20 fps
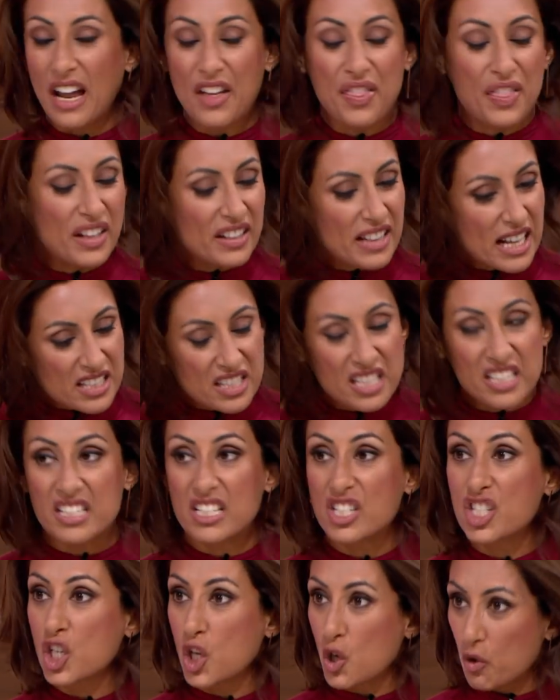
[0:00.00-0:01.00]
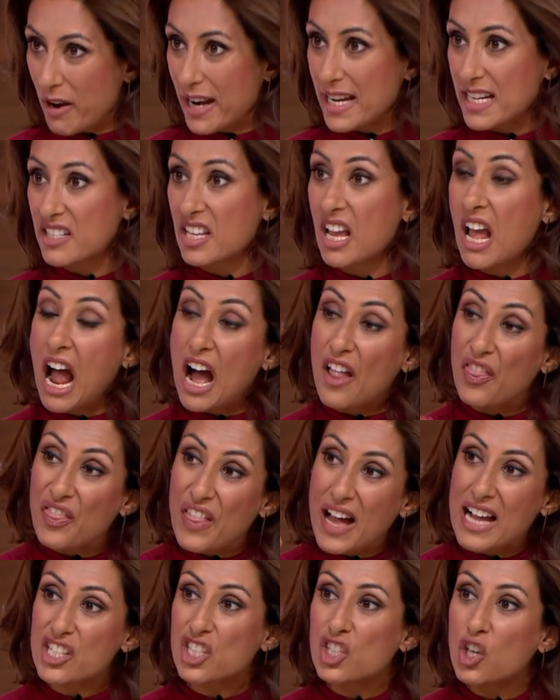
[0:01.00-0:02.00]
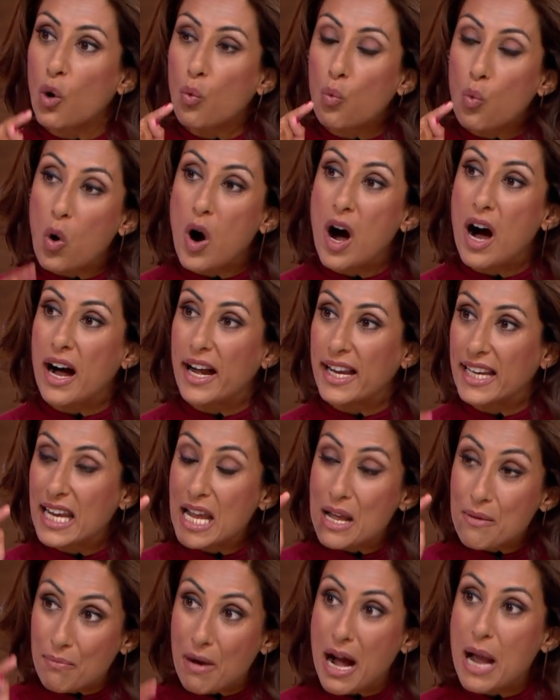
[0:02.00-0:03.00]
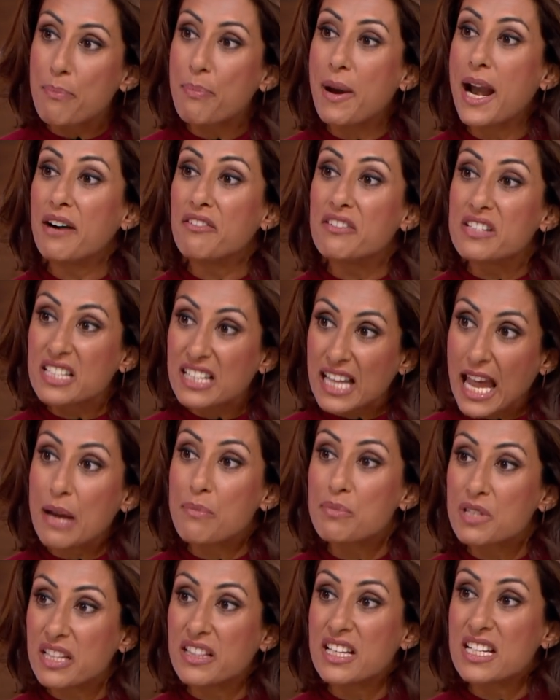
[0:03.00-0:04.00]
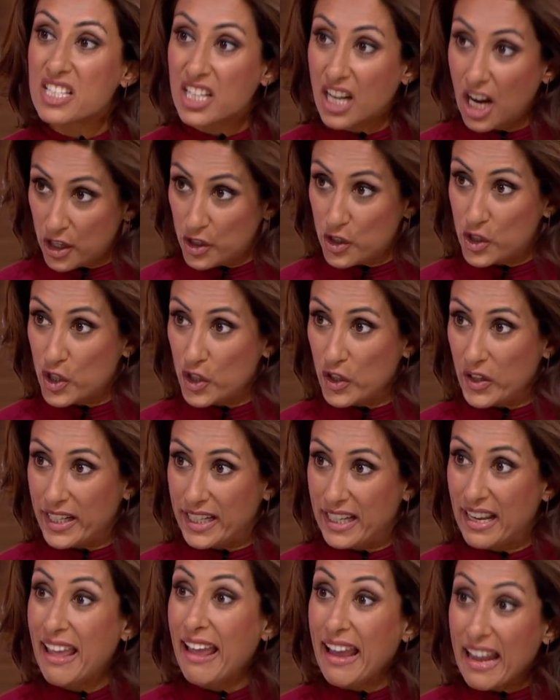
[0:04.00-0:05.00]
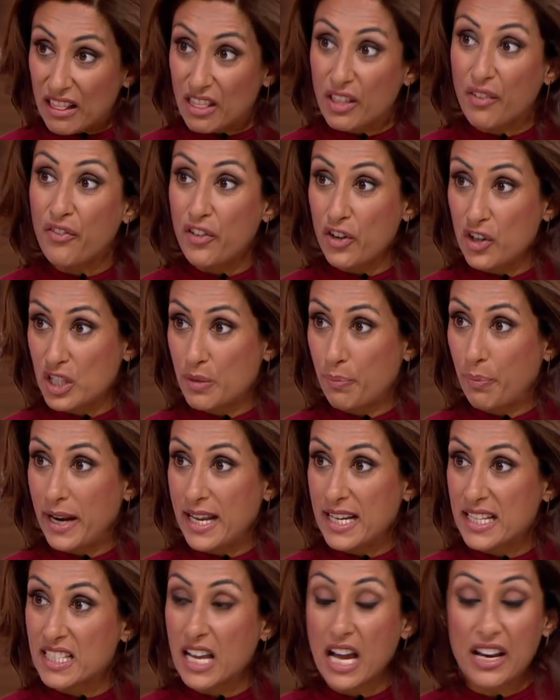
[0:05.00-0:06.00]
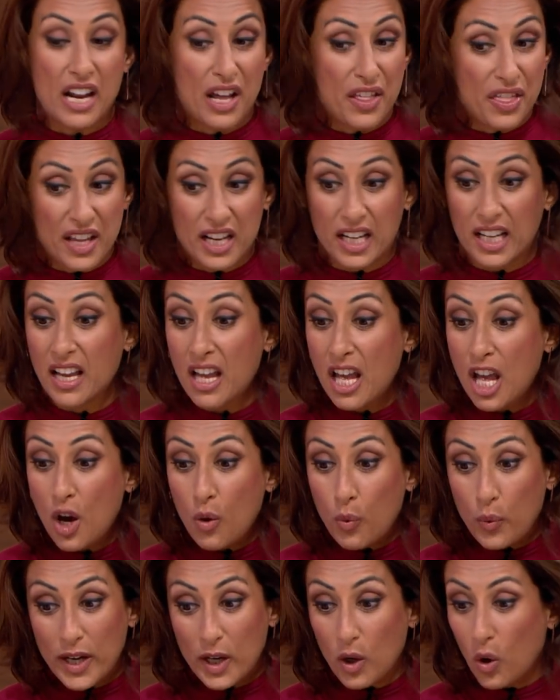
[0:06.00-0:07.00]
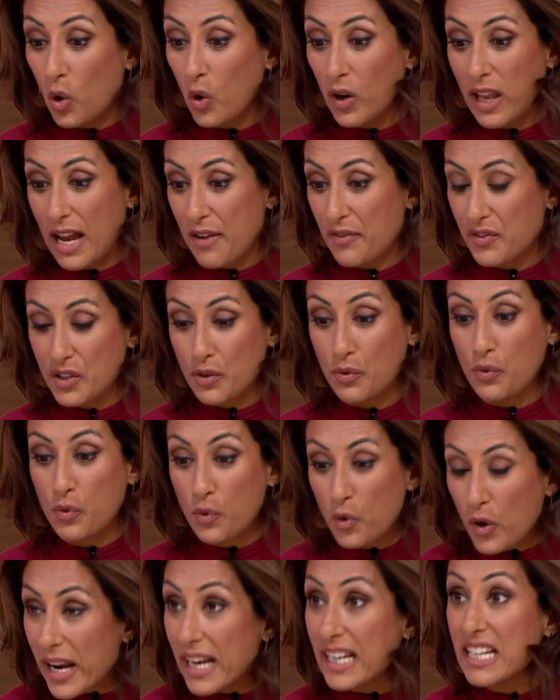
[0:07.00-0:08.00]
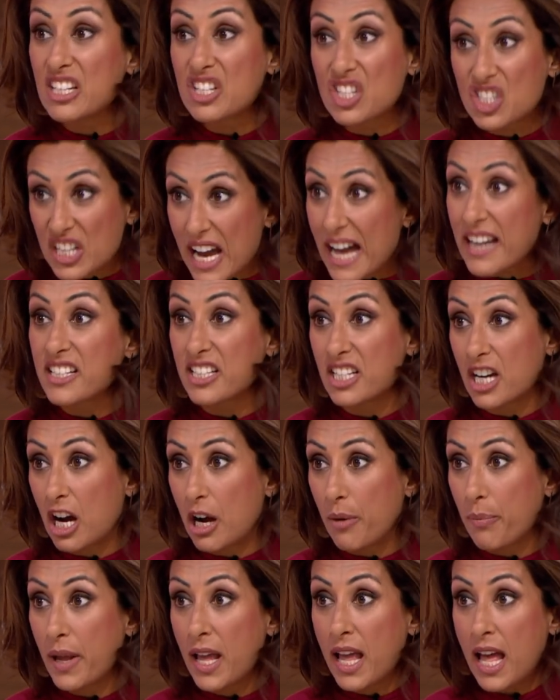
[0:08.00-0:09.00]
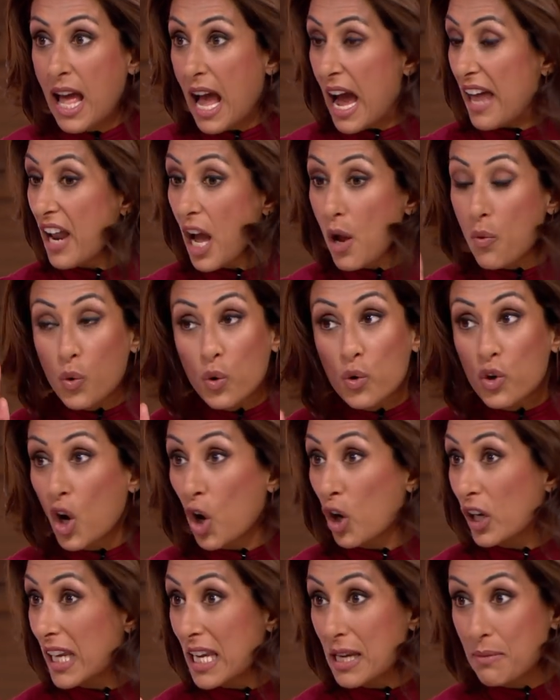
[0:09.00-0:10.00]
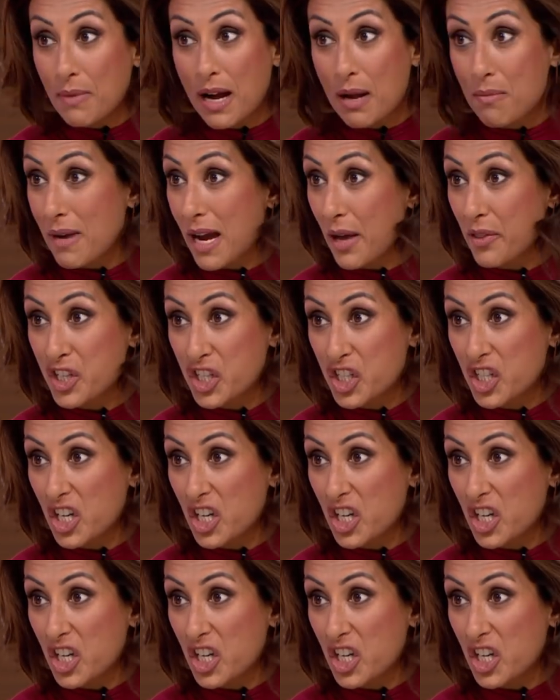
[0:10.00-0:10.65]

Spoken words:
And I think that's a disgrace. And that's not why my parents came to this country in the first place. And I think we all have to really stand up. And I will not keep my mouth